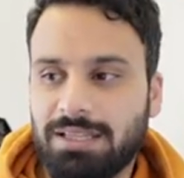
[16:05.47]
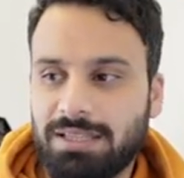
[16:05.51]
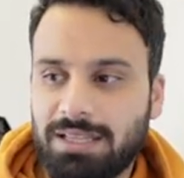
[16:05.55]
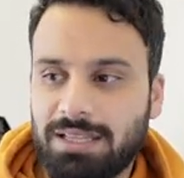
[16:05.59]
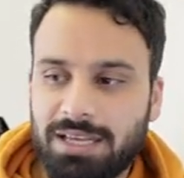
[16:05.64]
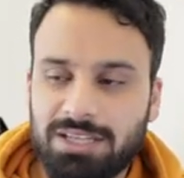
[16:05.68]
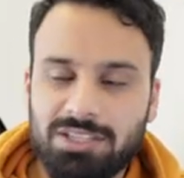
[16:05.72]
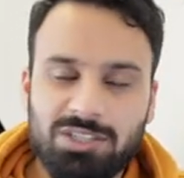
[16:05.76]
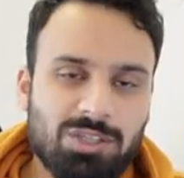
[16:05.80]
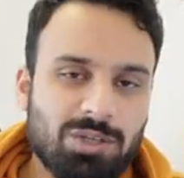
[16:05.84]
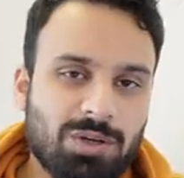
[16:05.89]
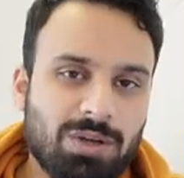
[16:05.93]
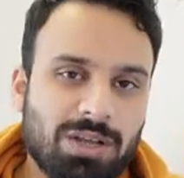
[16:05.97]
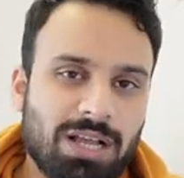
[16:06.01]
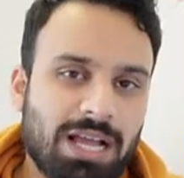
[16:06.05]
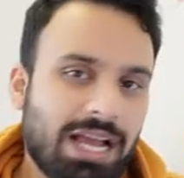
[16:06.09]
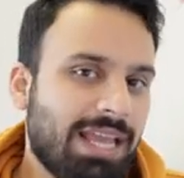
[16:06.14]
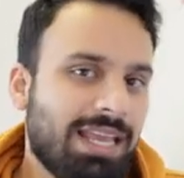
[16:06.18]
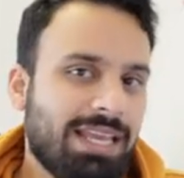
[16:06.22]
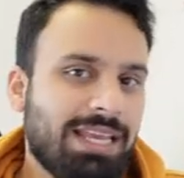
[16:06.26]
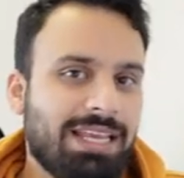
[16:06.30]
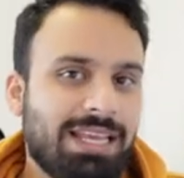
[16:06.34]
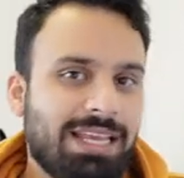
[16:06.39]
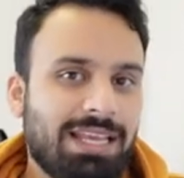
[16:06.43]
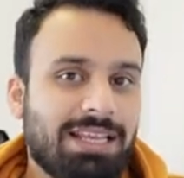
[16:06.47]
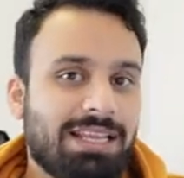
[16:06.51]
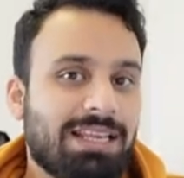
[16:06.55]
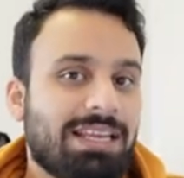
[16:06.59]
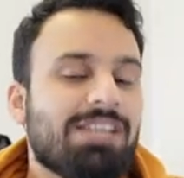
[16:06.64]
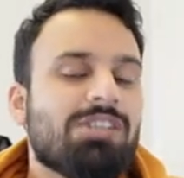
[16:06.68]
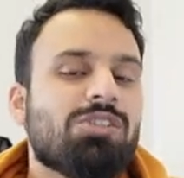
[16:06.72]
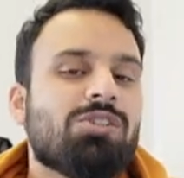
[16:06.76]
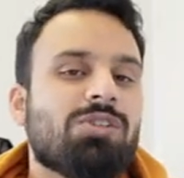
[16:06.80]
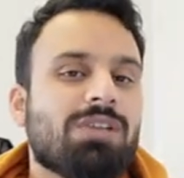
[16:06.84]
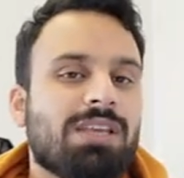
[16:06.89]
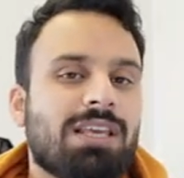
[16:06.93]
the seo guy he
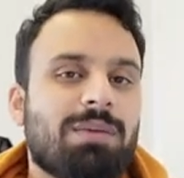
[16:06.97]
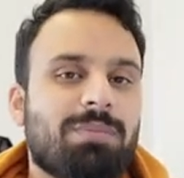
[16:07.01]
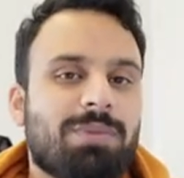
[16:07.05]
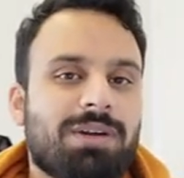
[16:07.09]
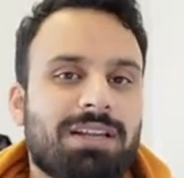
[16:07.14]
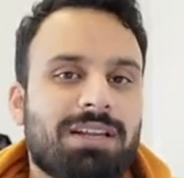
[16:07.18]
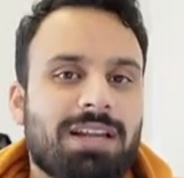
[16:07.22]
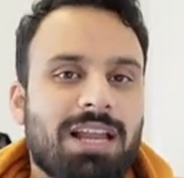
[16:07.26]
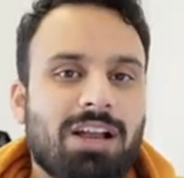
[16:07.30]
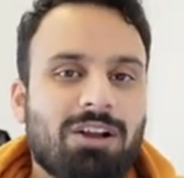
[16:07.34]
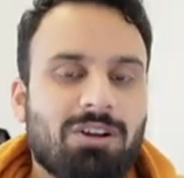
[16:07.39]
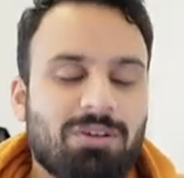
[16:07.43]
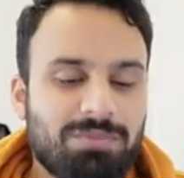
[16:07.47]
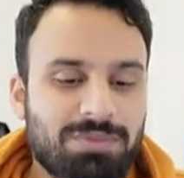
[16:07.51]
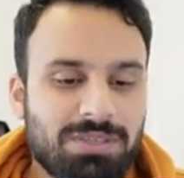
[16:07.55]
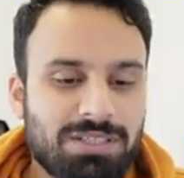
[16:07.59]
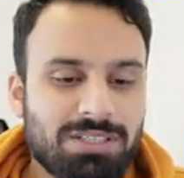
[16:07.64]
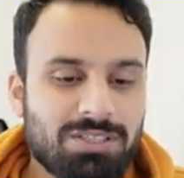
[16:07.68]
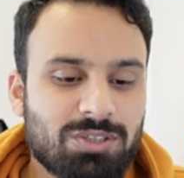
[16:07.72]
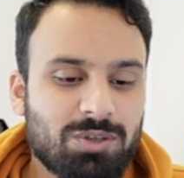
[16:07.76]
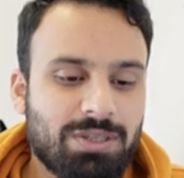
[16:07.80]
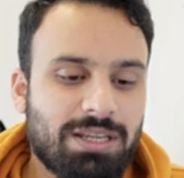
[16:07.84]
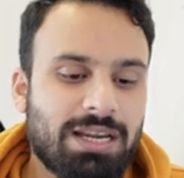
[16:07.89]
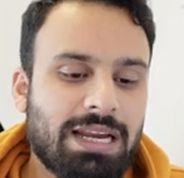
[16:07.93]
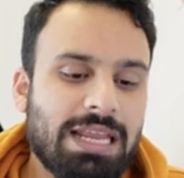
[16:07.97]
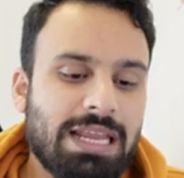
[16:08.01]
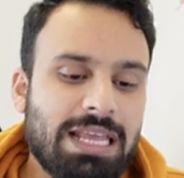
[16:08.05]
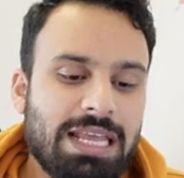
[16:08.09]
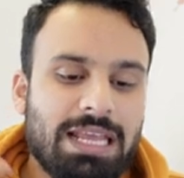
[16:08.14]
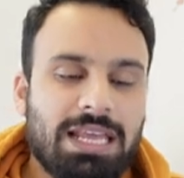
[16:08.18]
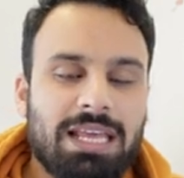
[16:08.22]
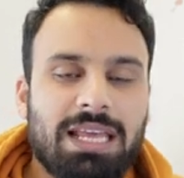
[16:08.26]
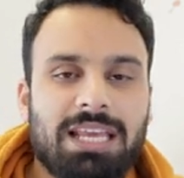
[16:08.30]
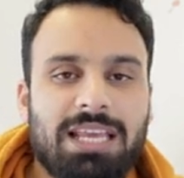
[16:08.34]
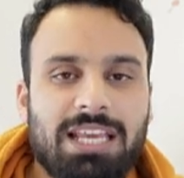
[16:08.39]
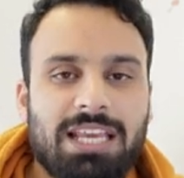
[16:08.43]
needs to keep a track of this so that
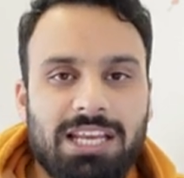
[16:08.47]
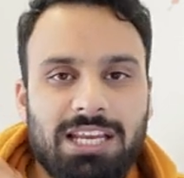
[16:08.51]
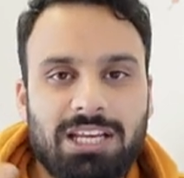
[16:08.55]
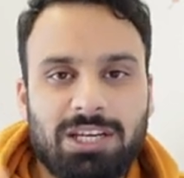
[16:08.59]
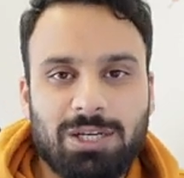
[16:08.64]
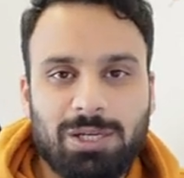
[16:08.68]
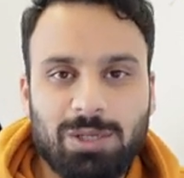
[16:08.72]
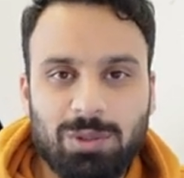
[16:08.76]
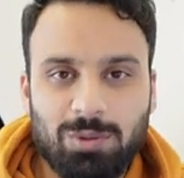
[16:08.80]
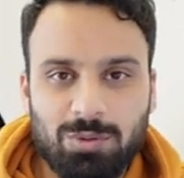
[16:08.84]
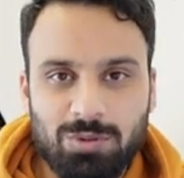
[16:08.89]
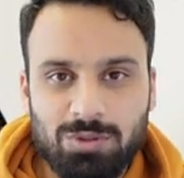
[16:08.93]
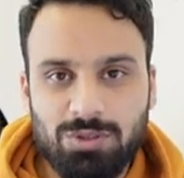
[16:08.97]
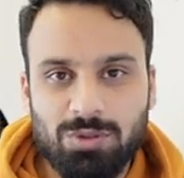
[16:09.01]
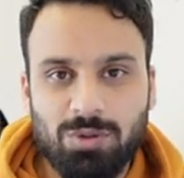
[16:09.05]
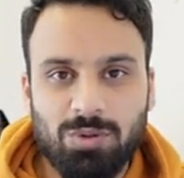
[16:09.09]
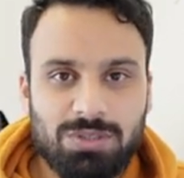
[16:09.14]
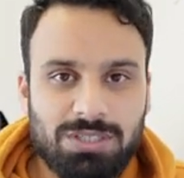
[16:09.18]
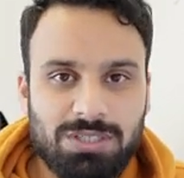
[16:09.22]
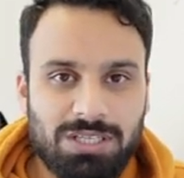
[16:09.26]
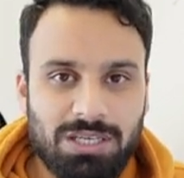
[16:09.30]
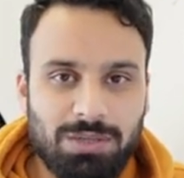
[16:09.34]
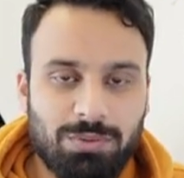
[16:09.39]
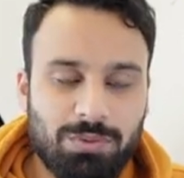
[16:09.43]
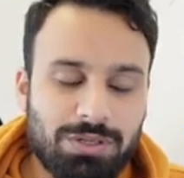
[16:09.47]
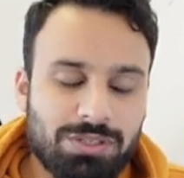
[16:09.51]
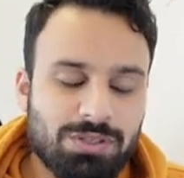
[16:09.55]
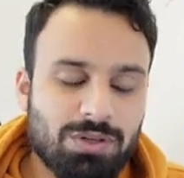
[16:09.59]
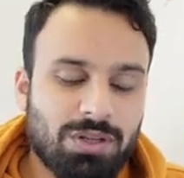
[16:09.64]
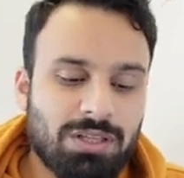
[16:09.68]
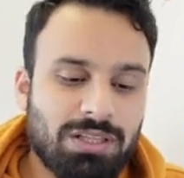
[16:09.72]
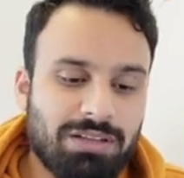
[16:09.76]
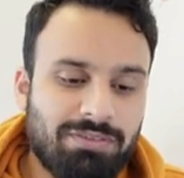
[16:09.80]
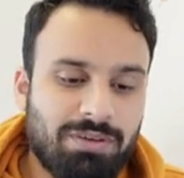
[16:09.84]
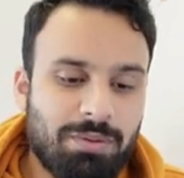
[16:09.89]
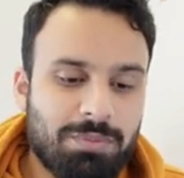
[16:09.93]
he includes those keywords
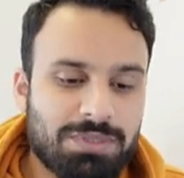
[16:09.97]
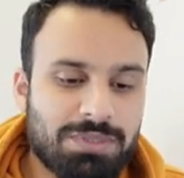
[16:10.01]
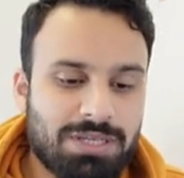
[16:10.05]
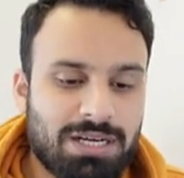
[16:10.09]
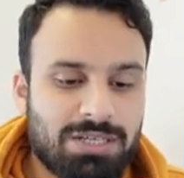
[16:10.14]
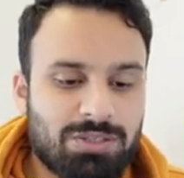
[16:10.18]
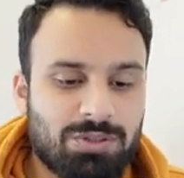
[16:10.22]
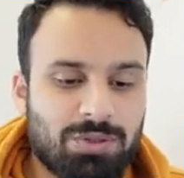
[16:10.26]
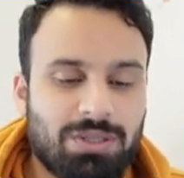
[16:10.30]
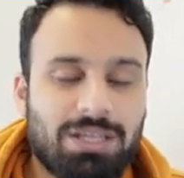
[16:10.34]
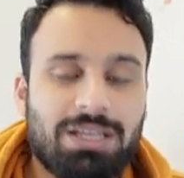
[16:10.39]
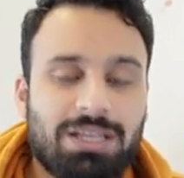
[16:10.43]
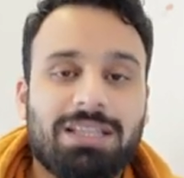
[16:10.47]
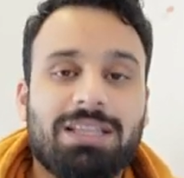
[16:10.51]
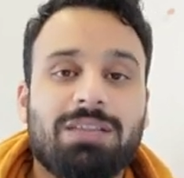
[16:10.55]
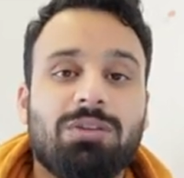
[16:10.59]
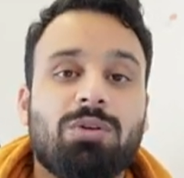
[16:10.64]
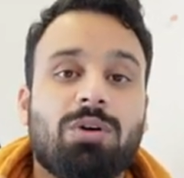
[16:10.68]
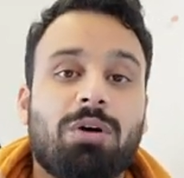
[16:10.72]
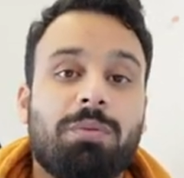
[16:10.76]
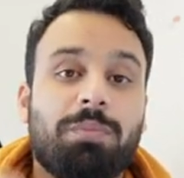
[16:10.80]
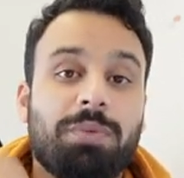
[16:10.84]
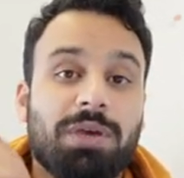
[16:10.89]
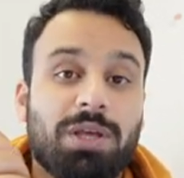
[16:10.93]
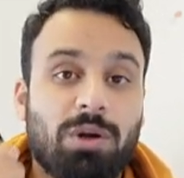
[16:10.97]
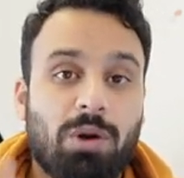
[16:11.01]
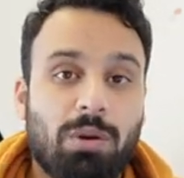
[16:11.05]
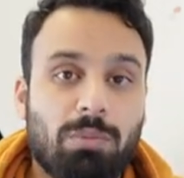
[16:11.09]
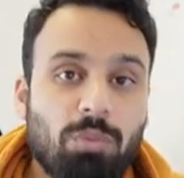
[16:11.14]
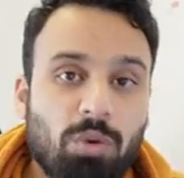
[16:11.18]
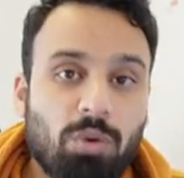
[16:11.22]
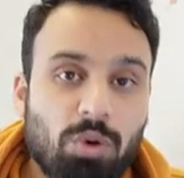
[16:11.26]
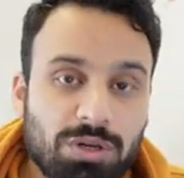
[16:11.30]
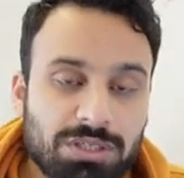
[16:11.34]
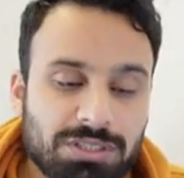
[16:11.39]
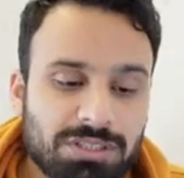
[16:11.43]
on the website so that you appear on
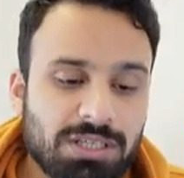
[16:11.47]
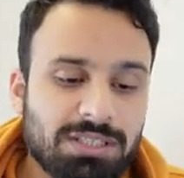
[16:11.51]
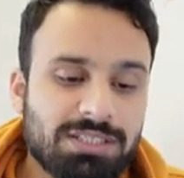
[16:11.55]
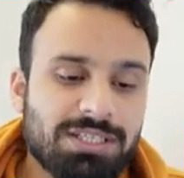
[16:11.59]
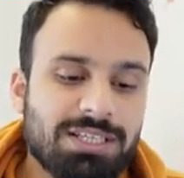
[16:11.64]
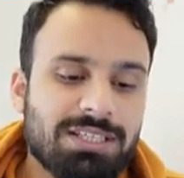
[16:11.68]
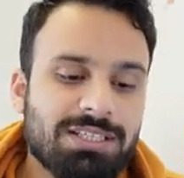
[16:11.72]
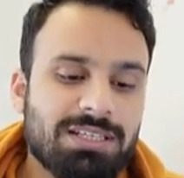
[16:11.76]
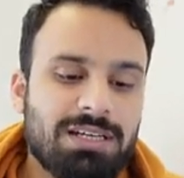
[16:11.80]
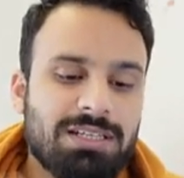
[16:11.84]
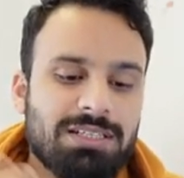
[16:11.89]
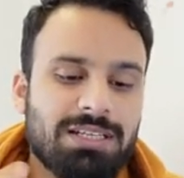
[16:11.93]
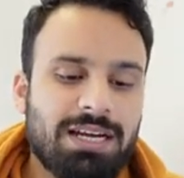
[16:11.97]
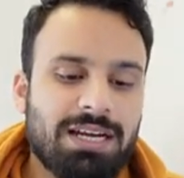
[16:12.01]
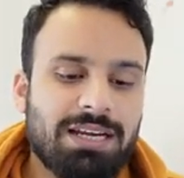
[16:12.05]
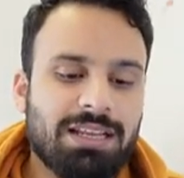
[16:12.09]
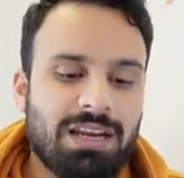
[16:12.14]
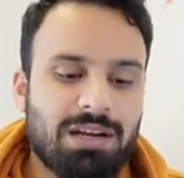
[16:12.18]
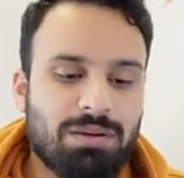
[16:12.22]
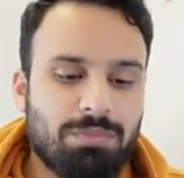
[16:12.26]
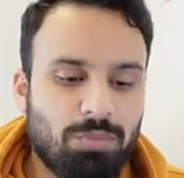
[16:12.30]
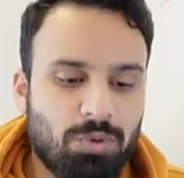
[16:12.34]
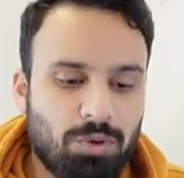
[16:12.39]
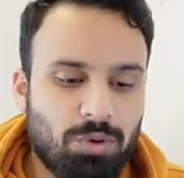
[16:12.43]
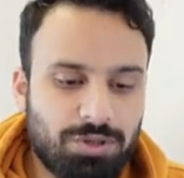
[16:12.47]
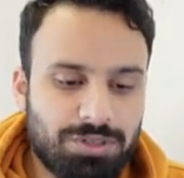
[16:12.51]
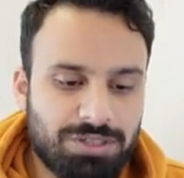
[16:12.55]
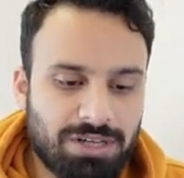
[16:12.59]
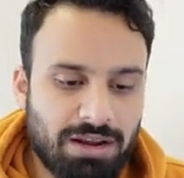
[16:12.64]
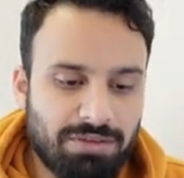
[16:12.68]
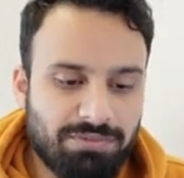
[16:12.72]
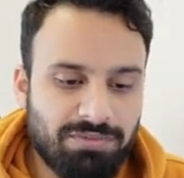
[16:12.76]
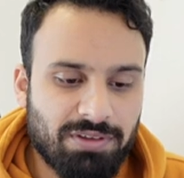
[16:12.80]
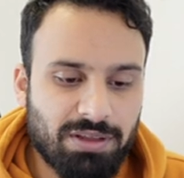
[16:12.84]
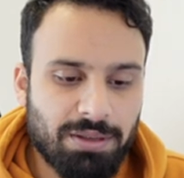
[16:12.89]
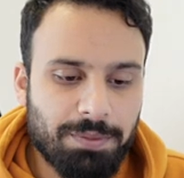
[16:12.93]
more search results and get more
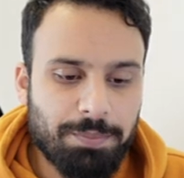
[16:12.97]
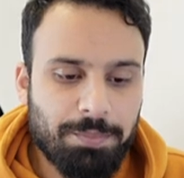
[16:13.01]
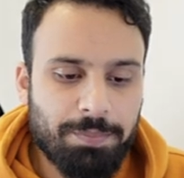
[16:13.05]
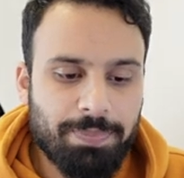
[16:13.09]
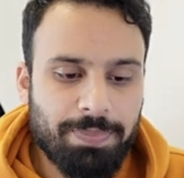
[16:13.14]
traffic